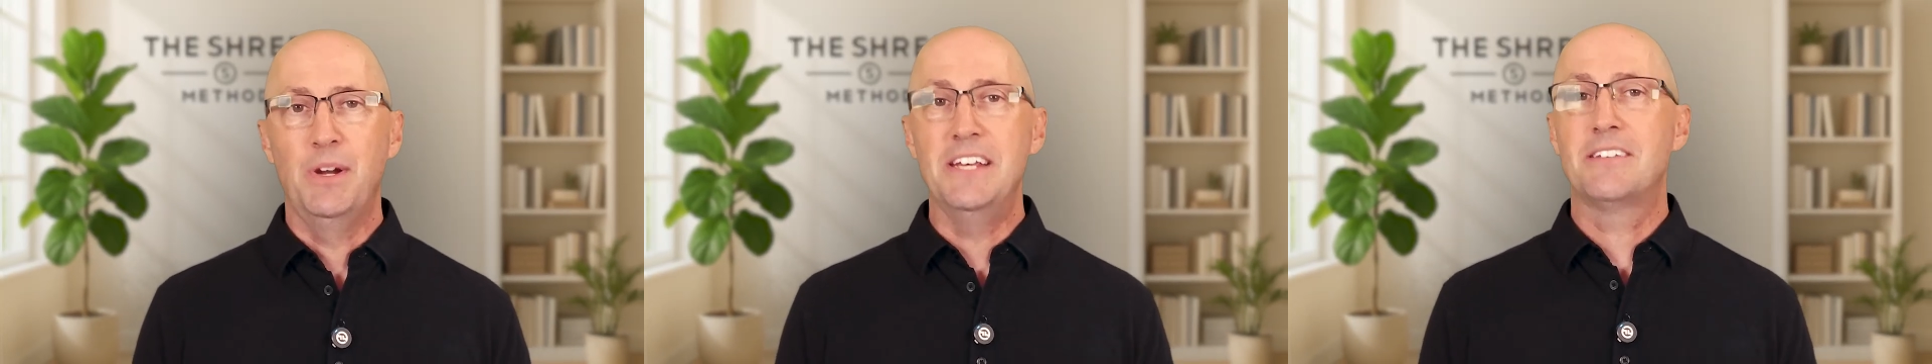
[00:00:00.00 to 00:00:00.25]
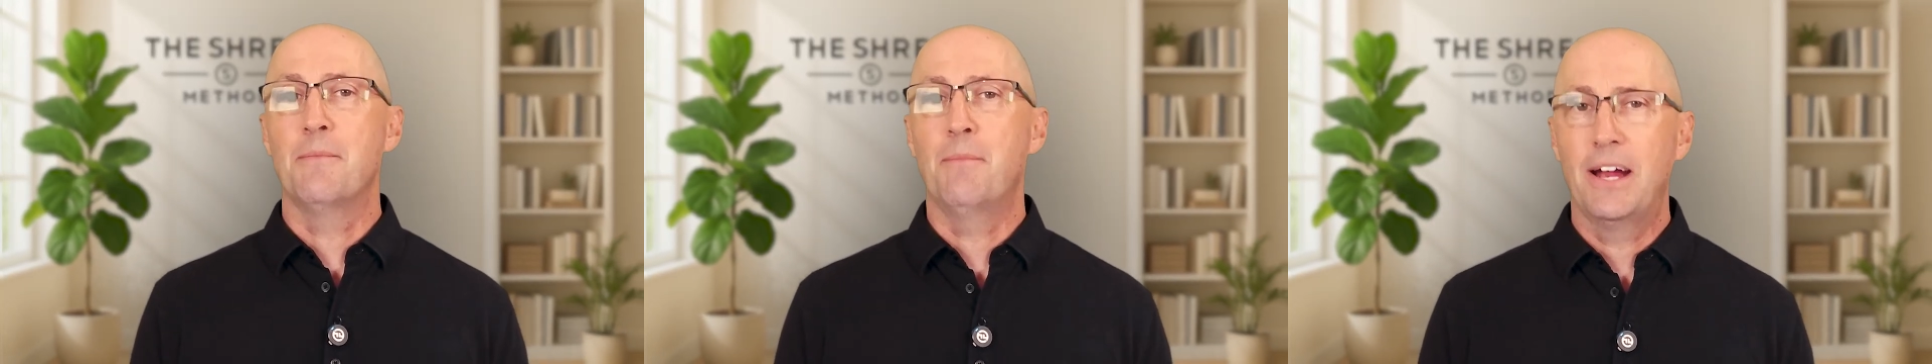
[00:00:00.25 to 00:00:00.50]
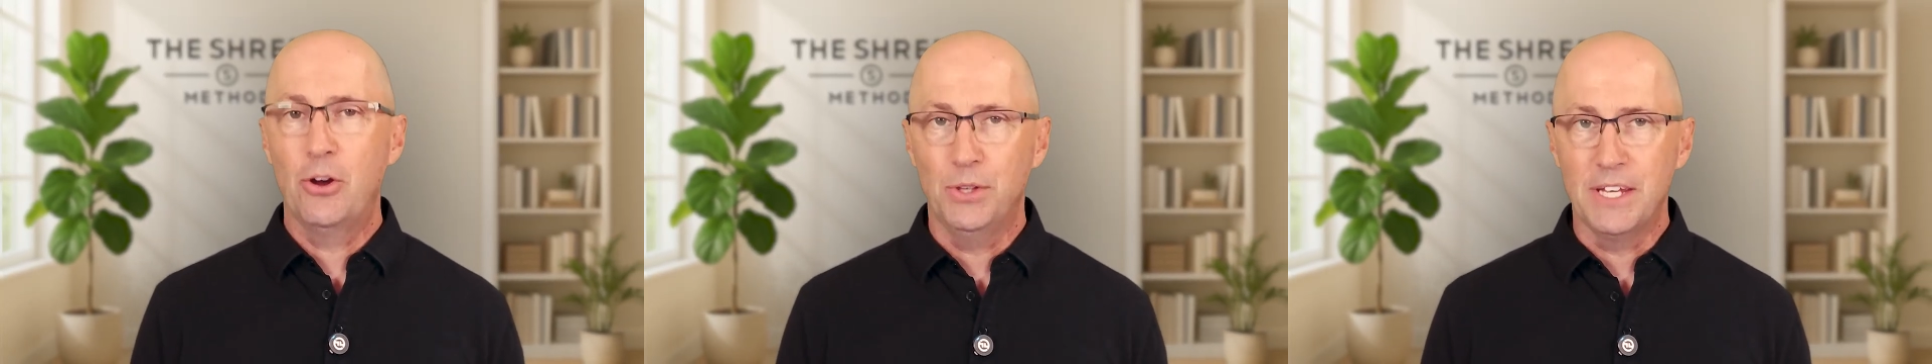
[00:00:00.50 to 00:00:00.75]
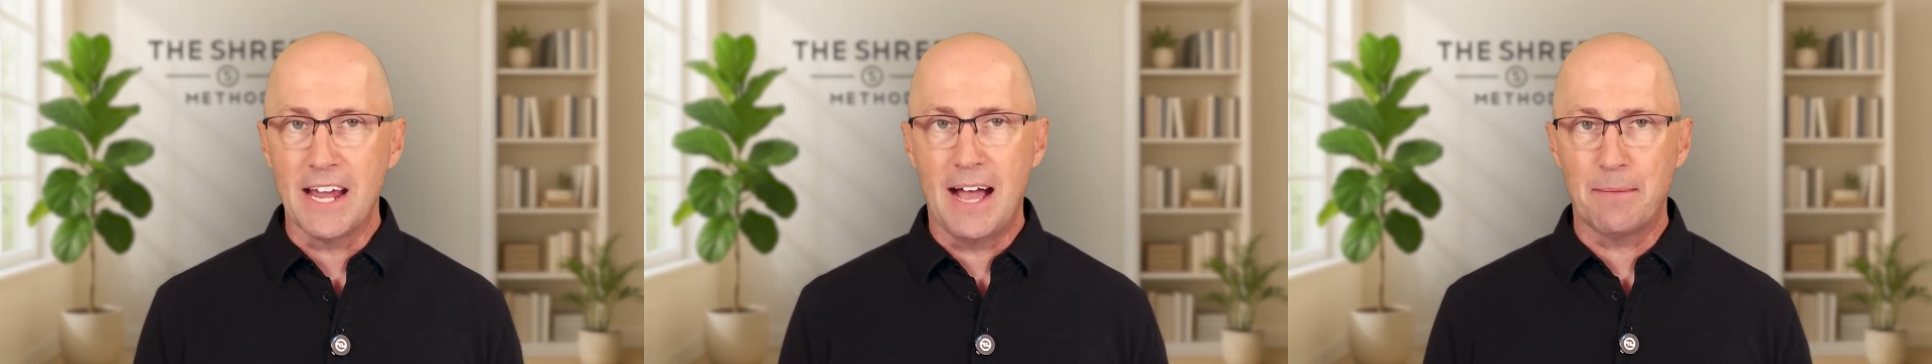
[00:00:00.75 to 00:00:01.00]
but is it my
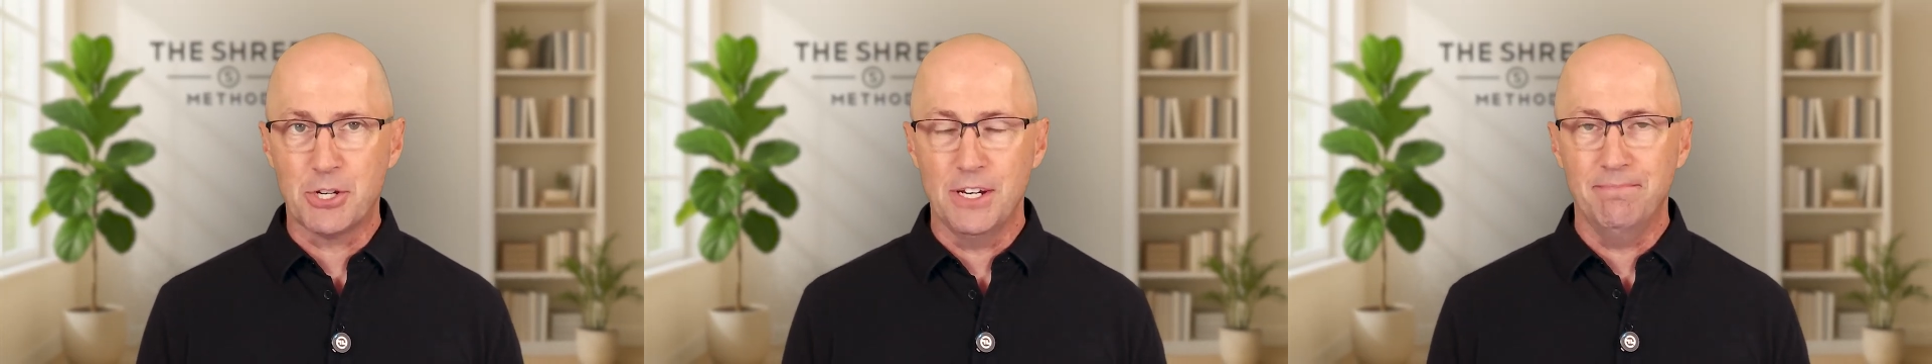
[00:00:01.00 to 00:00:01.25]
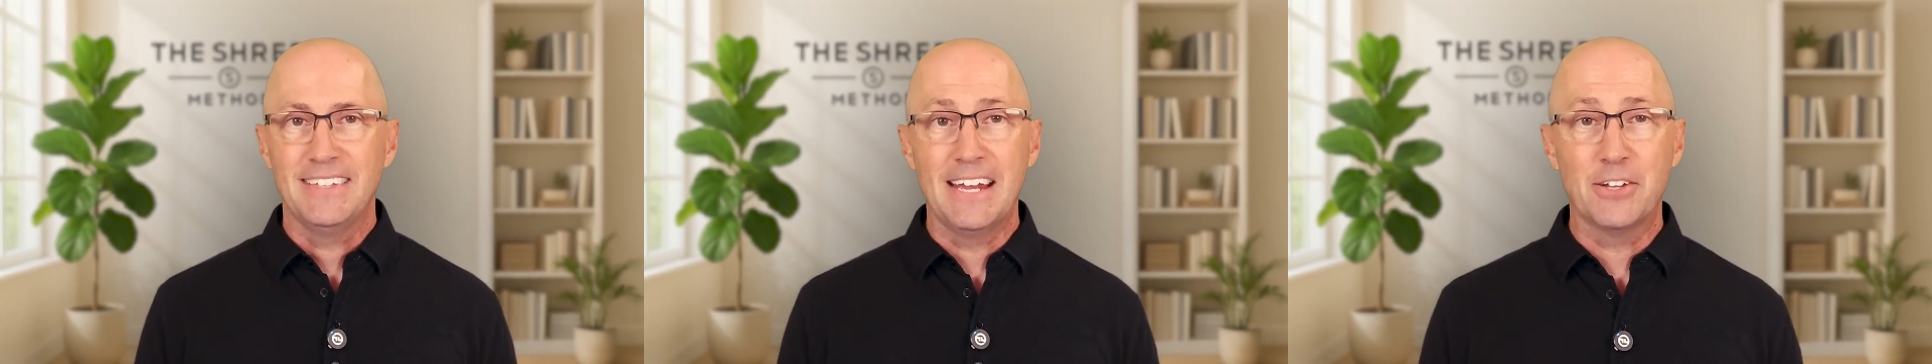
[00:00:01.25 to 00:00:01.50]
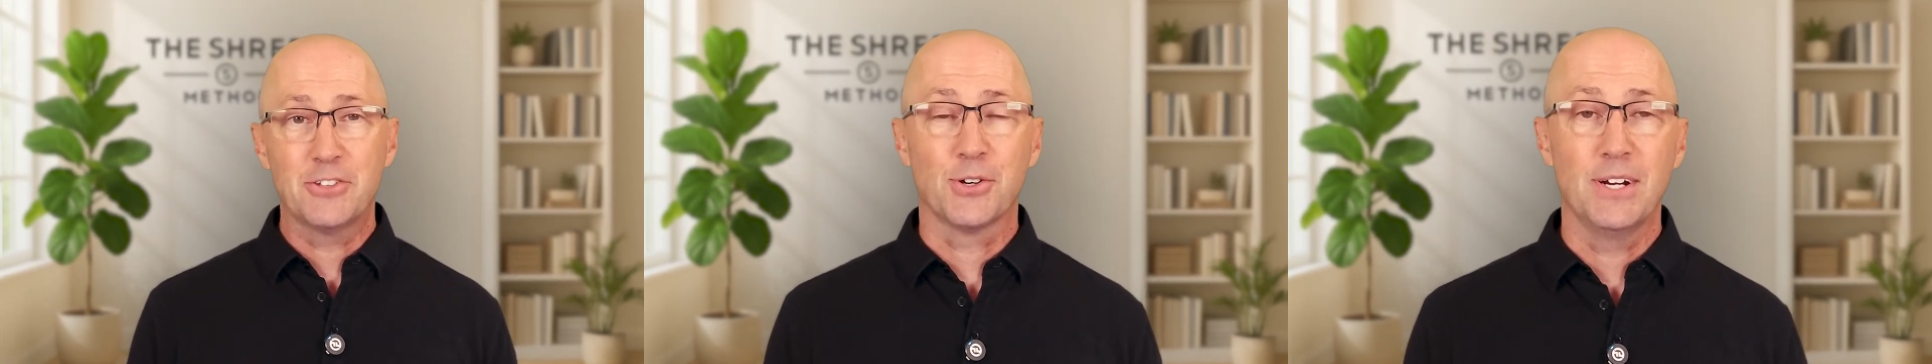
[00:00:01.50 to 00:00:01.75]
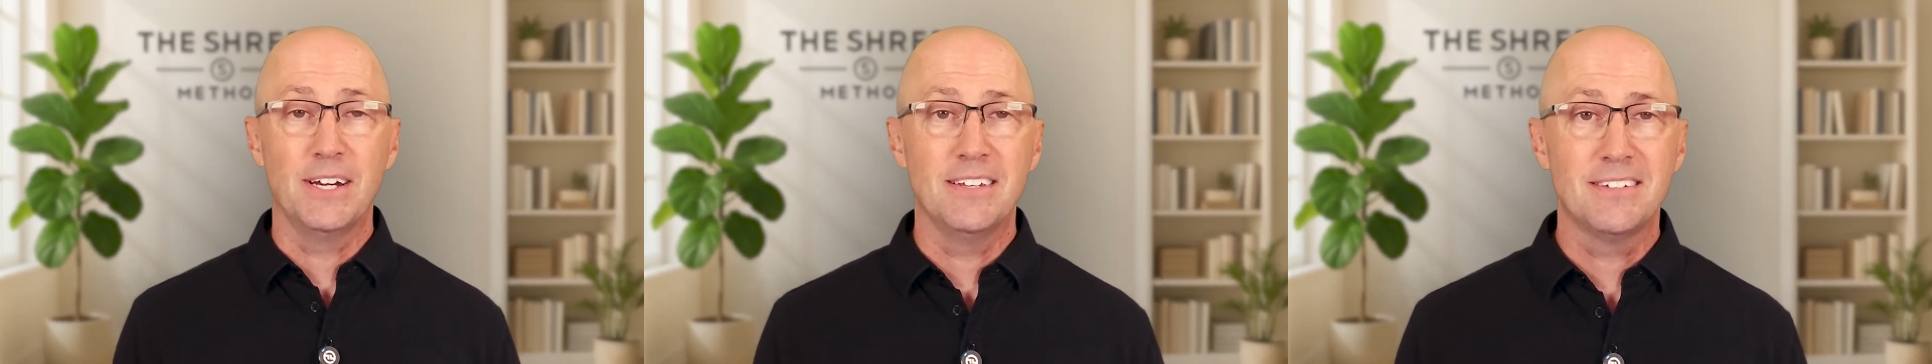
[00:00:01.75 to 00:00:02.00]
only option? The
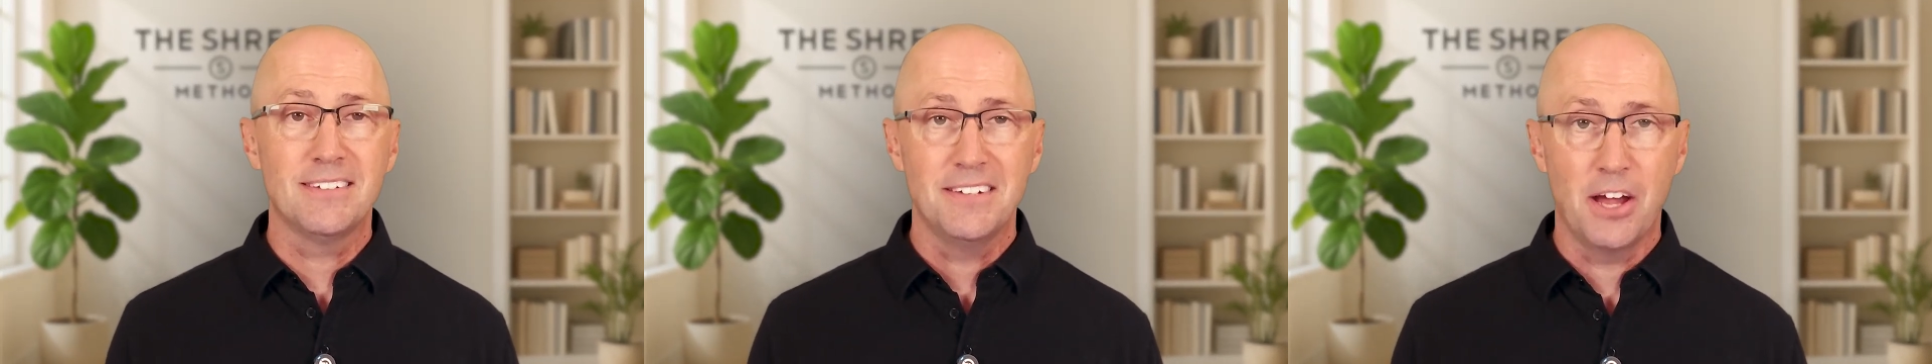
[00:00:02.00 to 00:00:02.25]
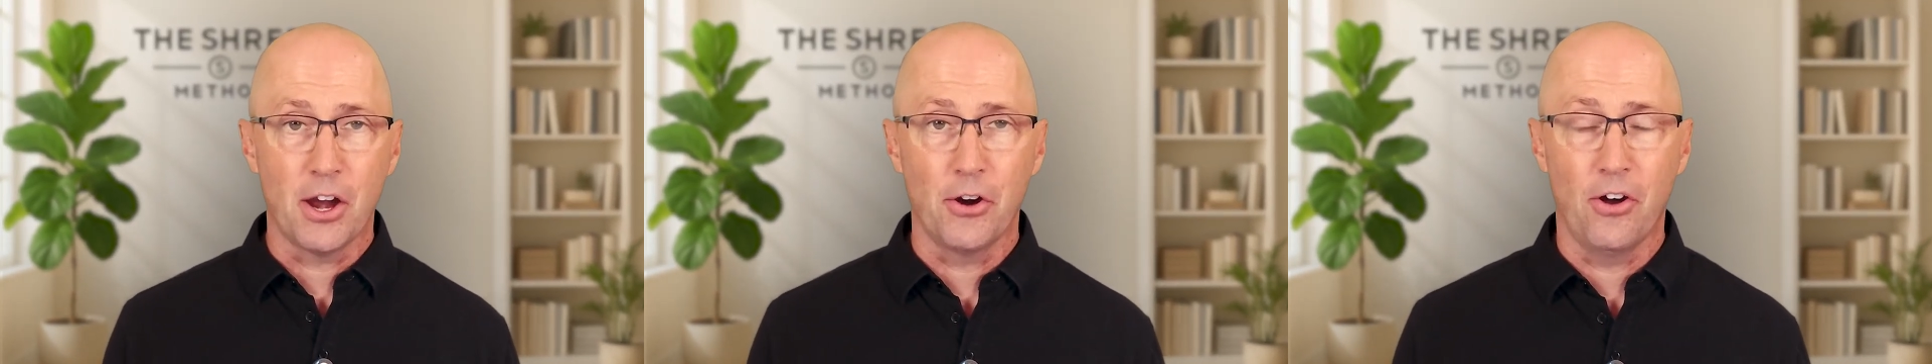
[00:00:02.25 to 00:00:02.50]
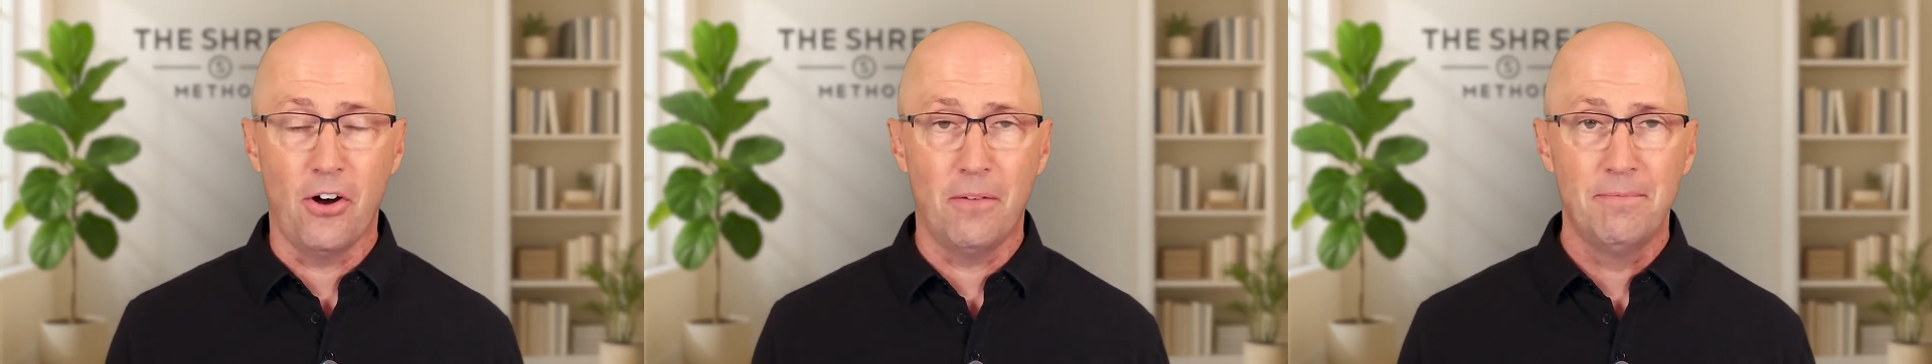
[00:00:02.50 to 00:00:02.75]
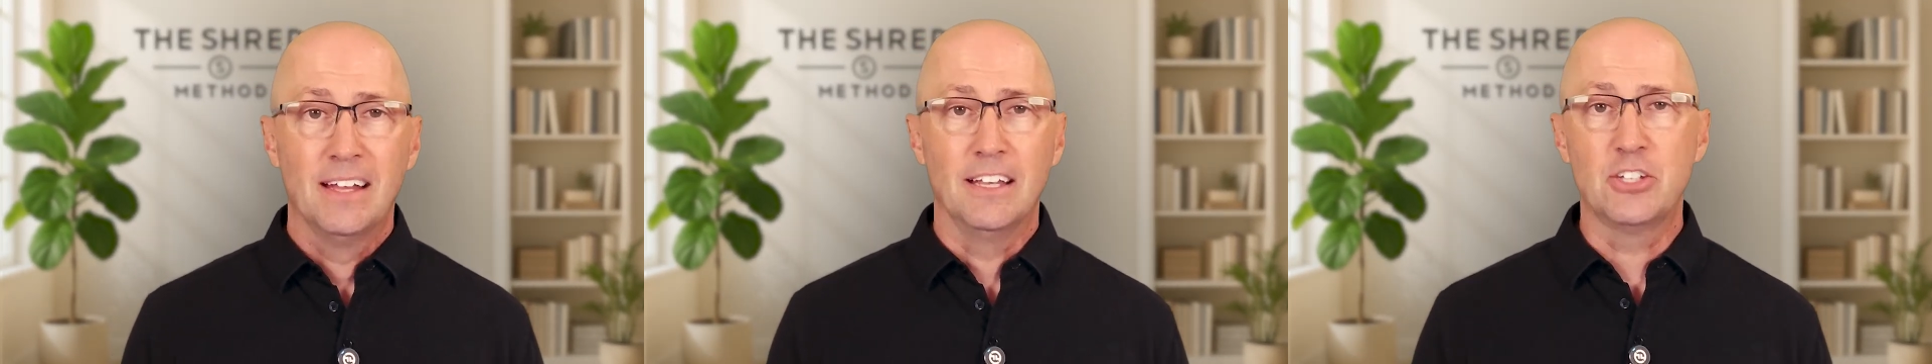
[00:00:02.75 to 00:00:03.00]
answer is not at all.